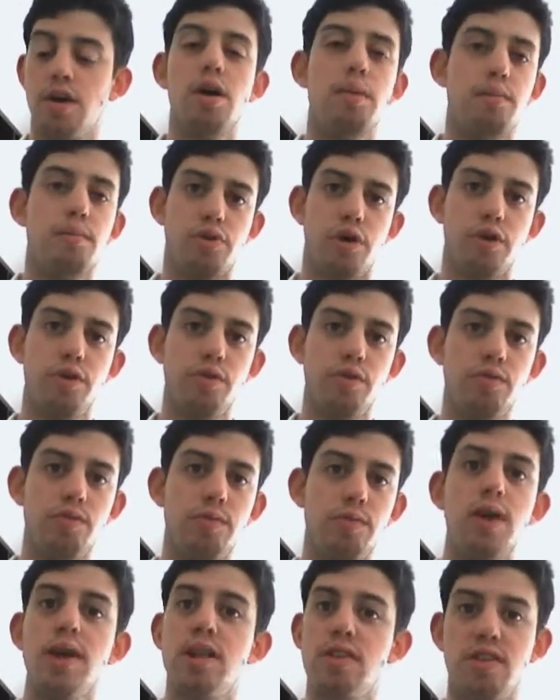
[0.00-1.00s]

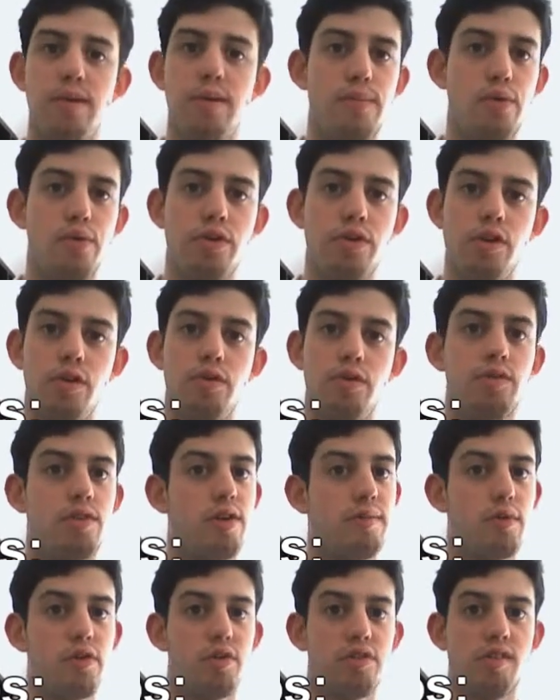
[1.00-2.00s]
Pros, it's simple to use,
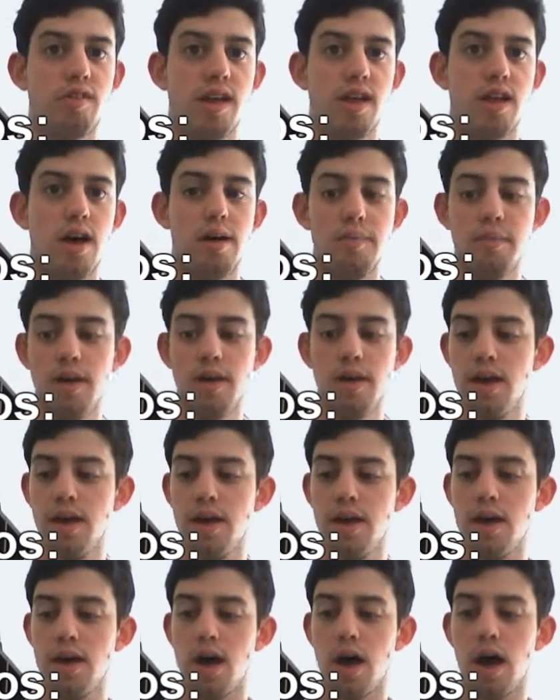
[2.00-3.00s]
simple to set up,
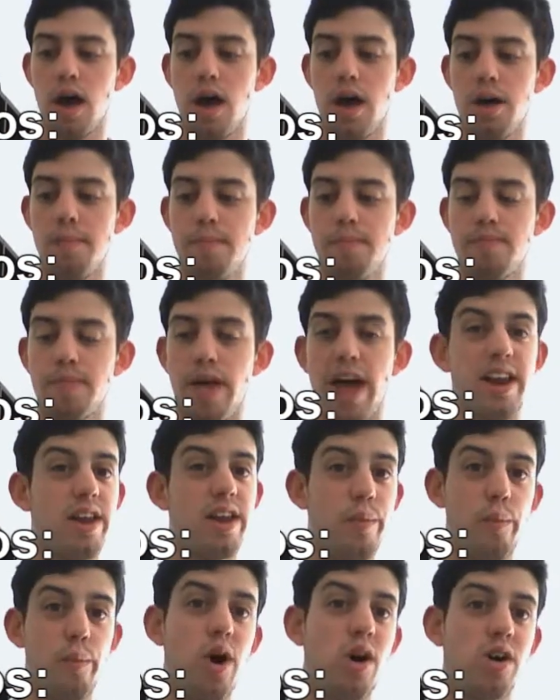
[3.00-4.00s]
and
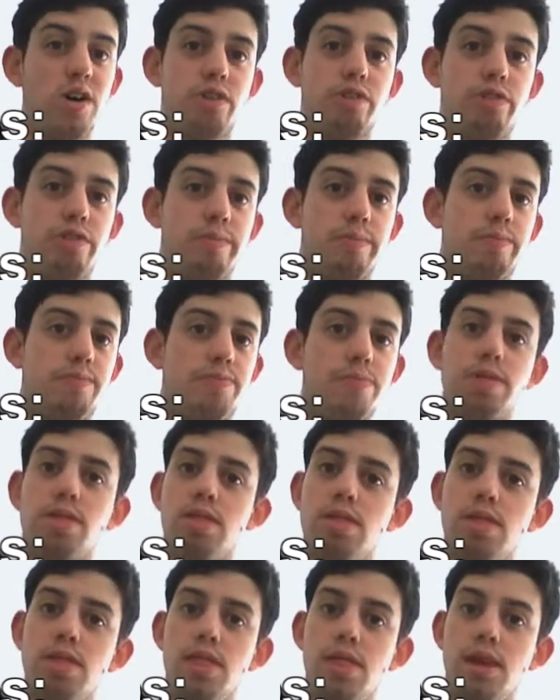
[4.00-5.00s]
it works.
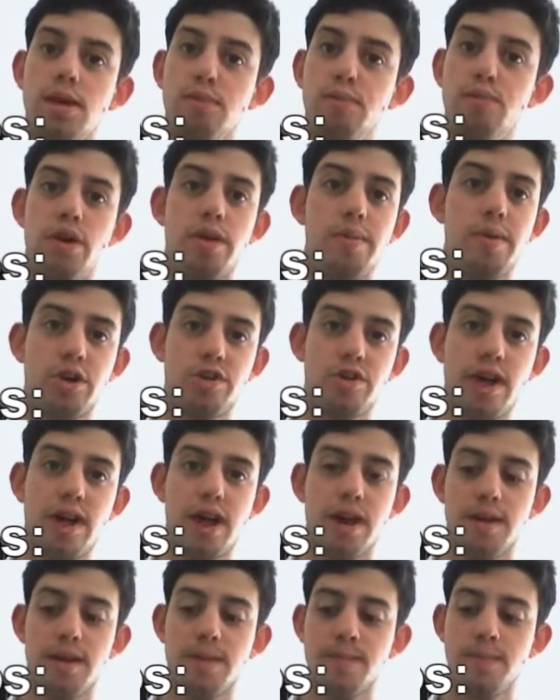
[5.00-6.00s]
Pretty much
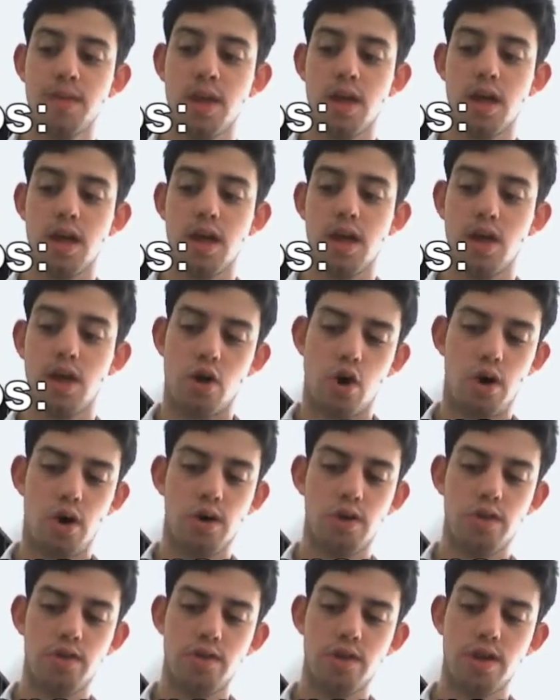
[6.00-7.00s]
that.
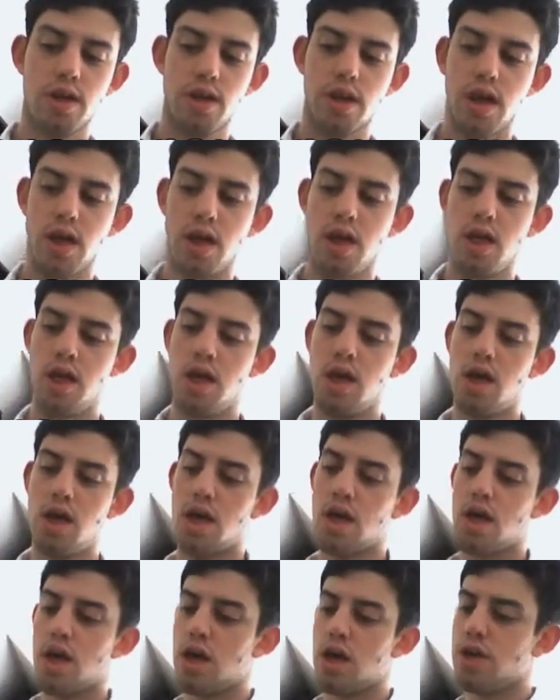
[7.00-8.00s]
Cons,
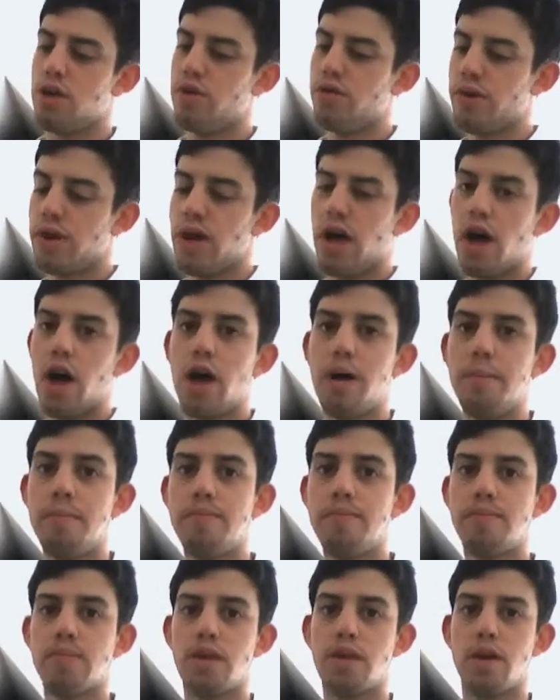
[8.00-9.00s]

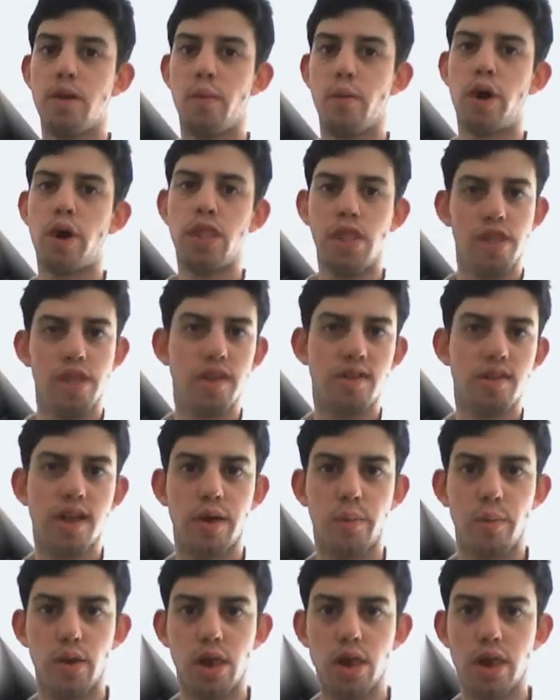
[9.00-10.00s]
one of the things
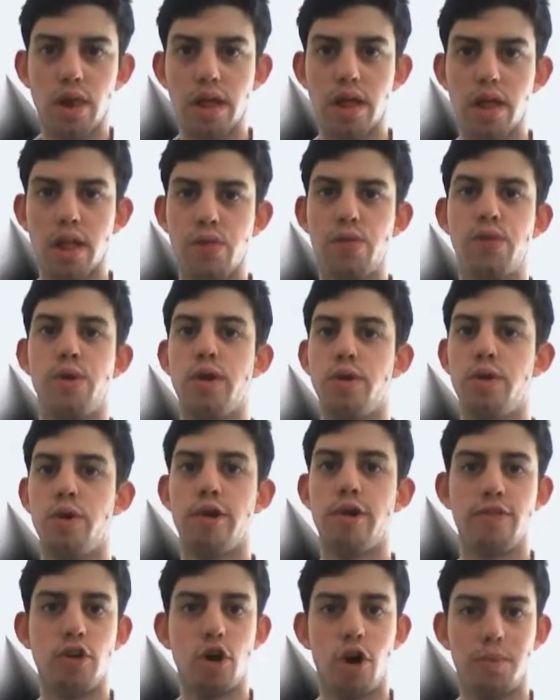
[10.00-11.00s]
that
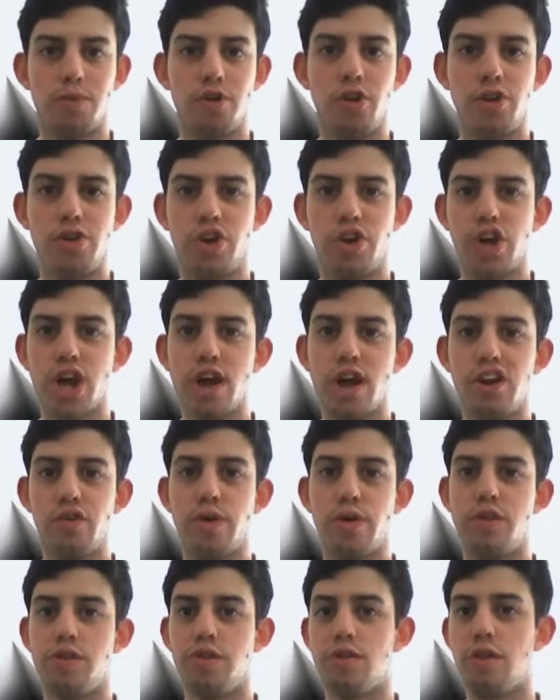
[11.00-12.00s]
you have the option to
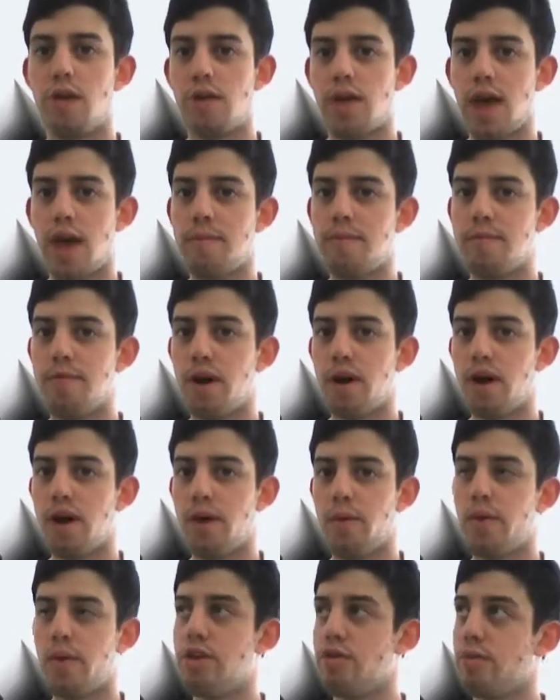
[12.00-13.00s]
change when you start
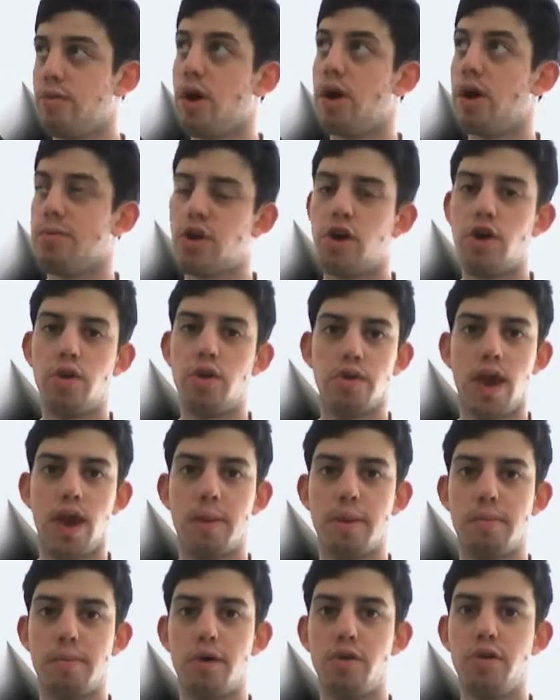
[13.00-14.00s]
Gamefire, when you turn on
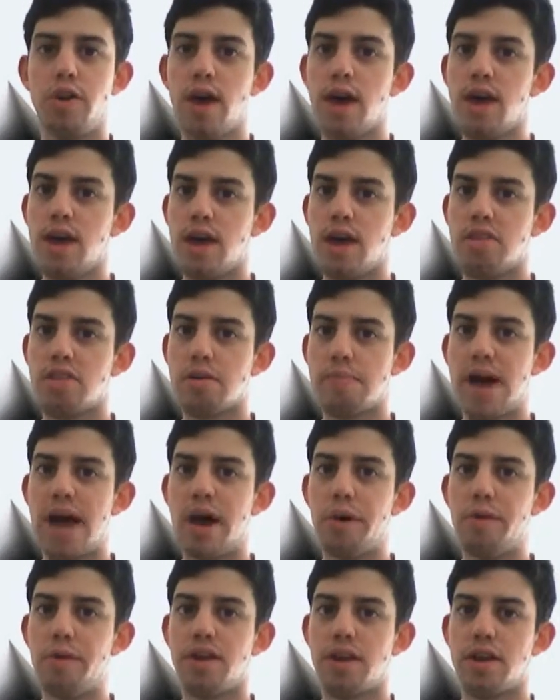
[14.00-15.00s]
gaming mode, is the
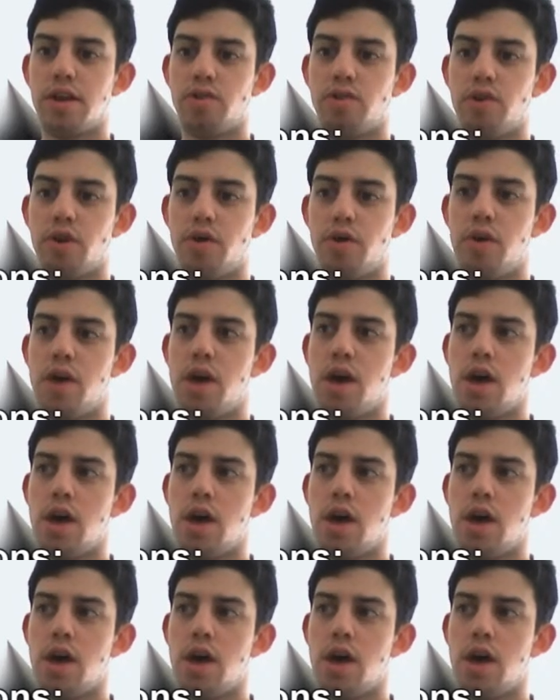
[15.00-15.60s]
power setting. So